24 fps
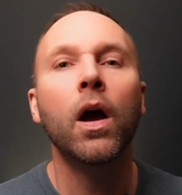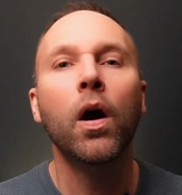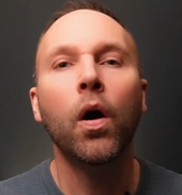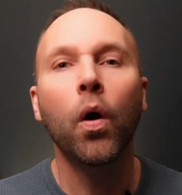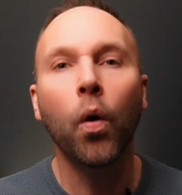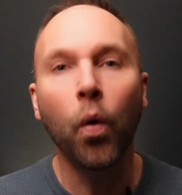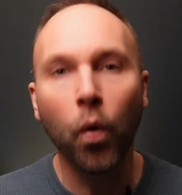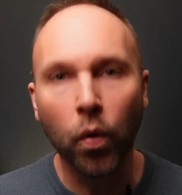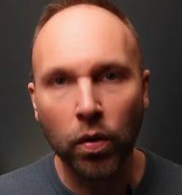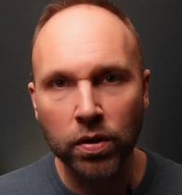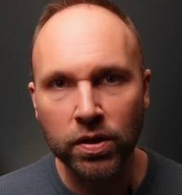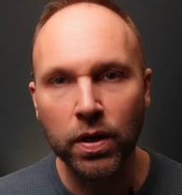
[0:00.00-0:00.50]

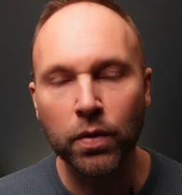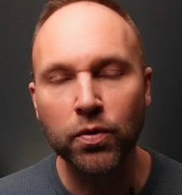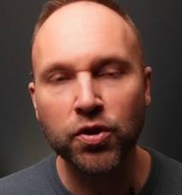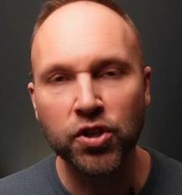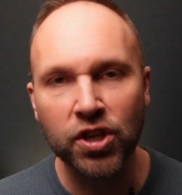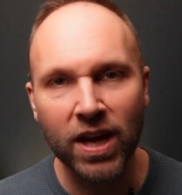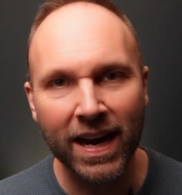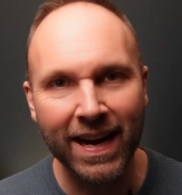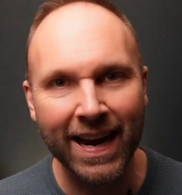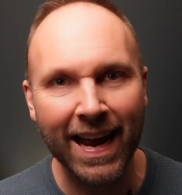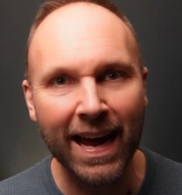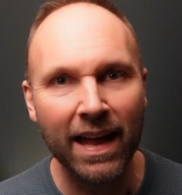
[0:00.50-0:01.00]
Also
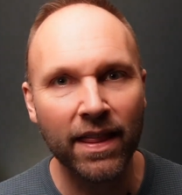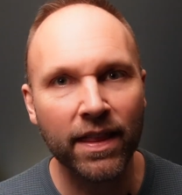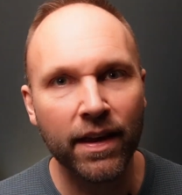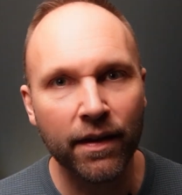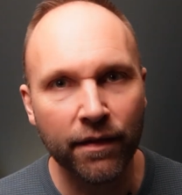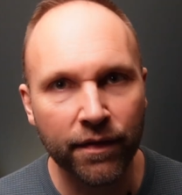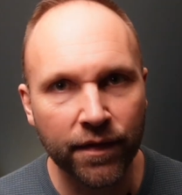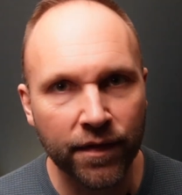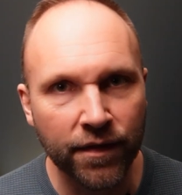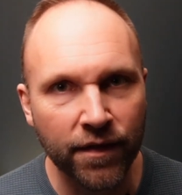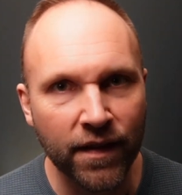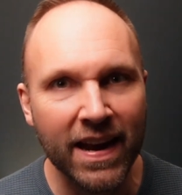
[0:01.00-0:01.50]
check out their
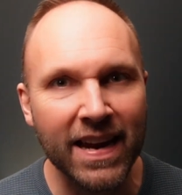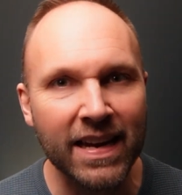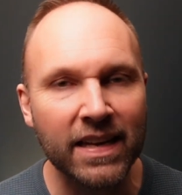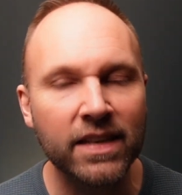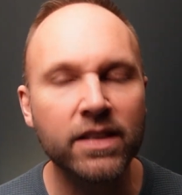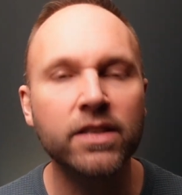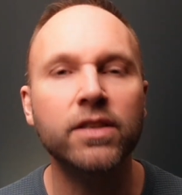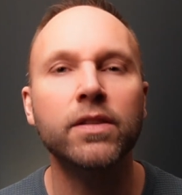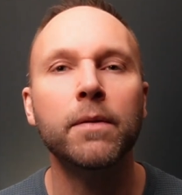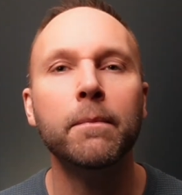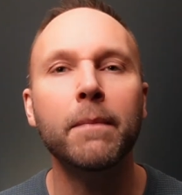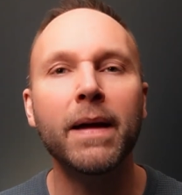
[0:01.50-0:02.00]
fees,
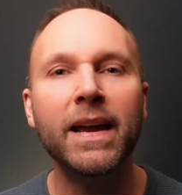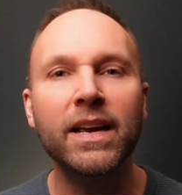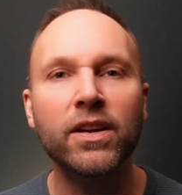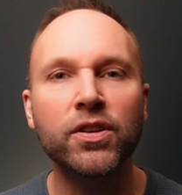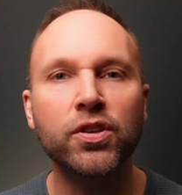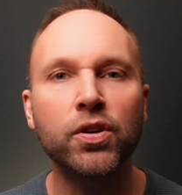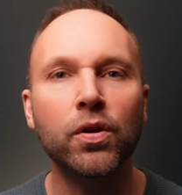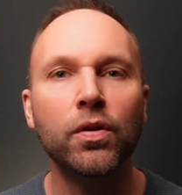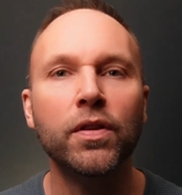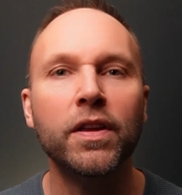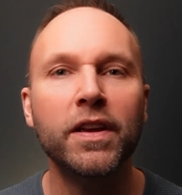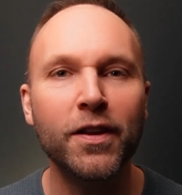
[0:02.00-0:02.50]
so make
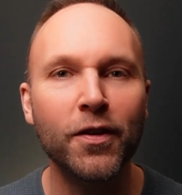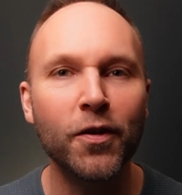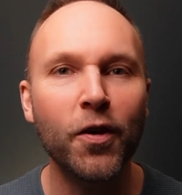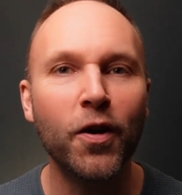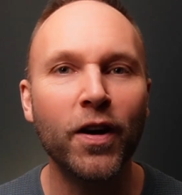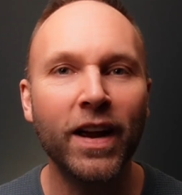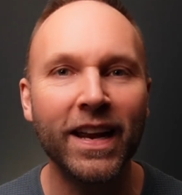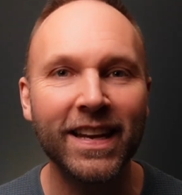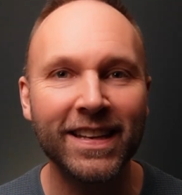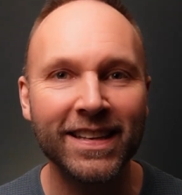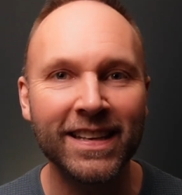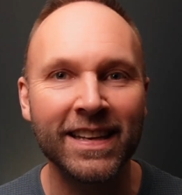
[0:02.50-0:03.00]
sure that you're
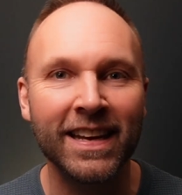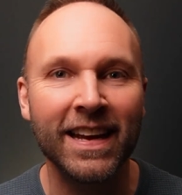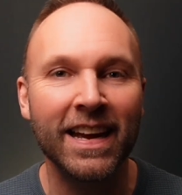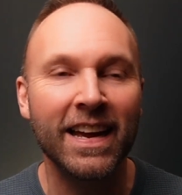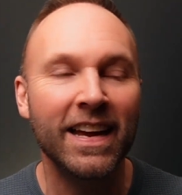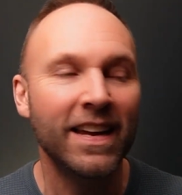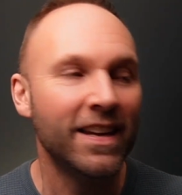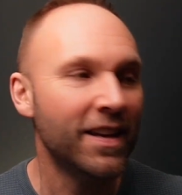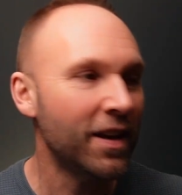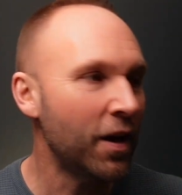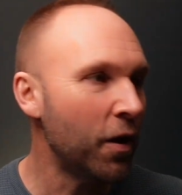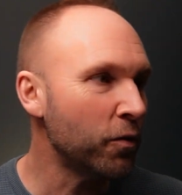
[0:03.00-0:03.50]
not getting,
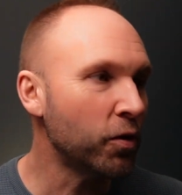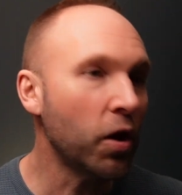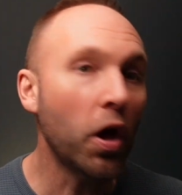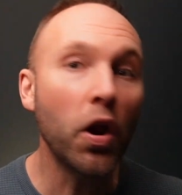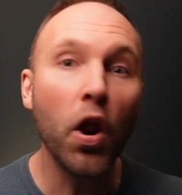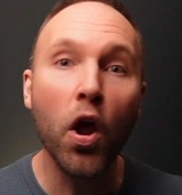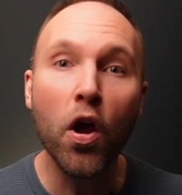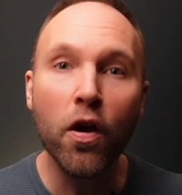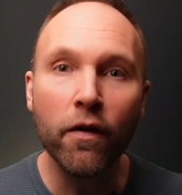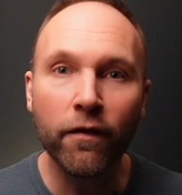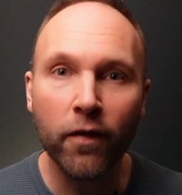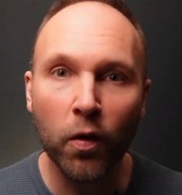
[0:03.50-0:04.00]
you know, done
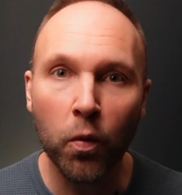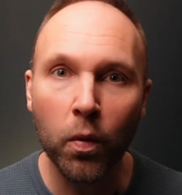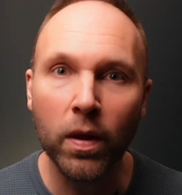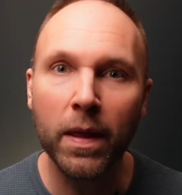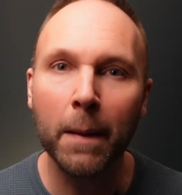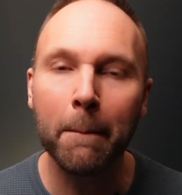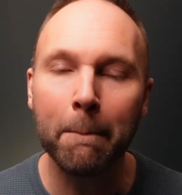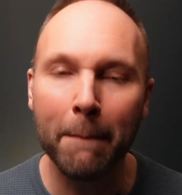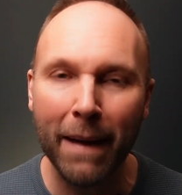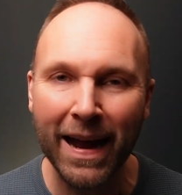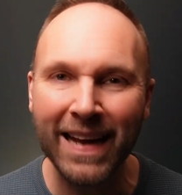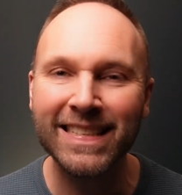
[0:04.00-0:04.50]
over with a
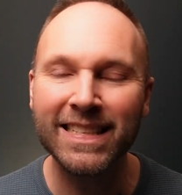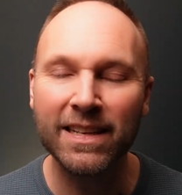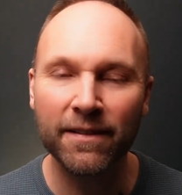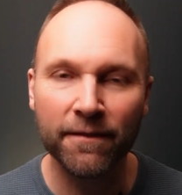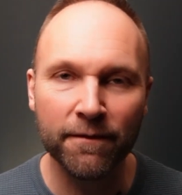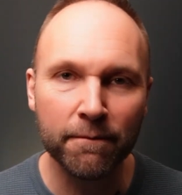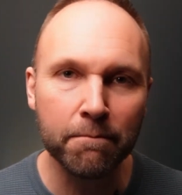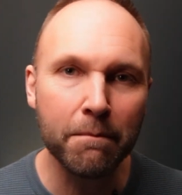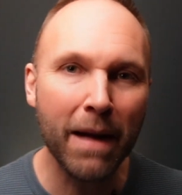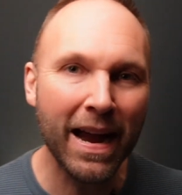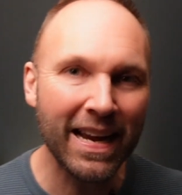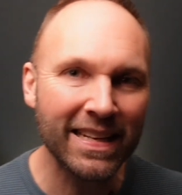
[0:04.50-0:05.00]
massive,
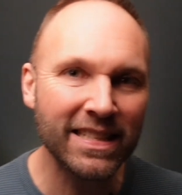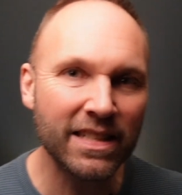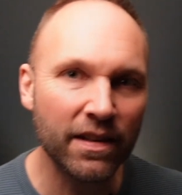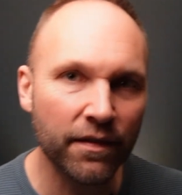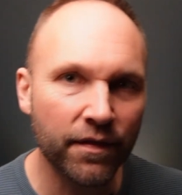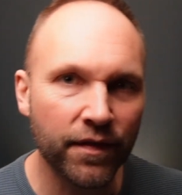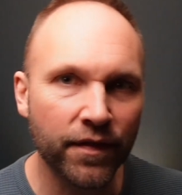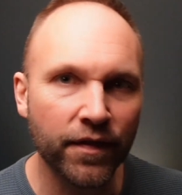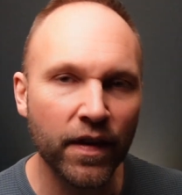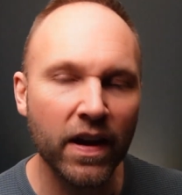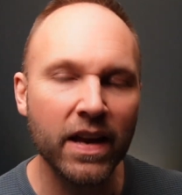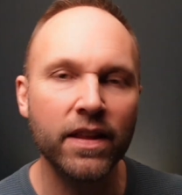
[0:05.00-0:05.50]
massive
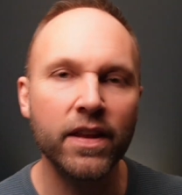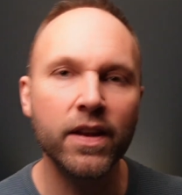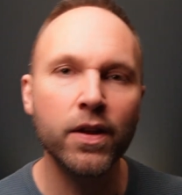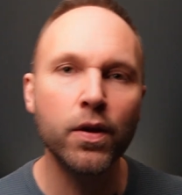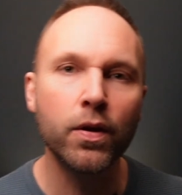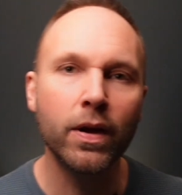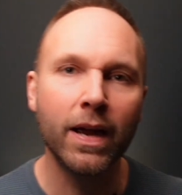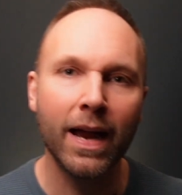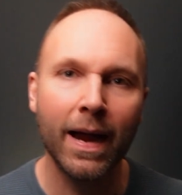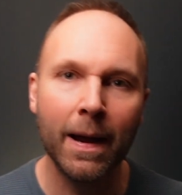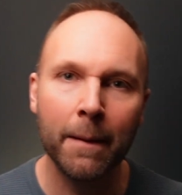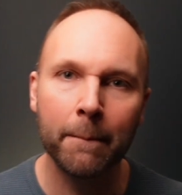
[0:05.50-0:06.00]
fee that you
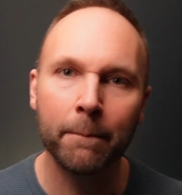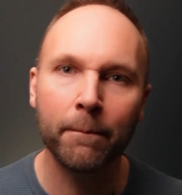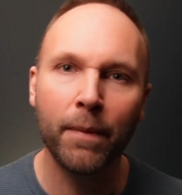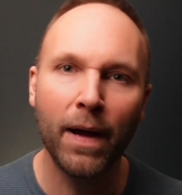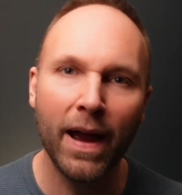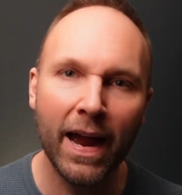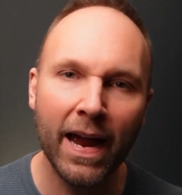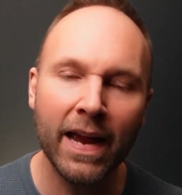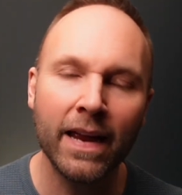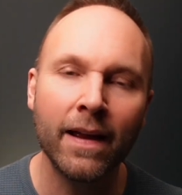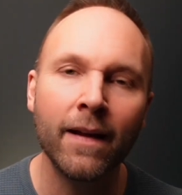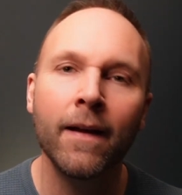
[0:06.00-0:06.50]
can't
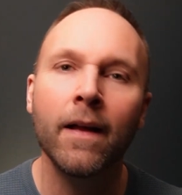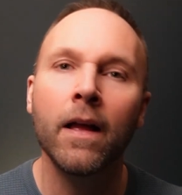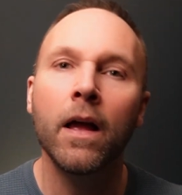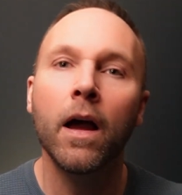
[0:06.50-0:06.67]
pay.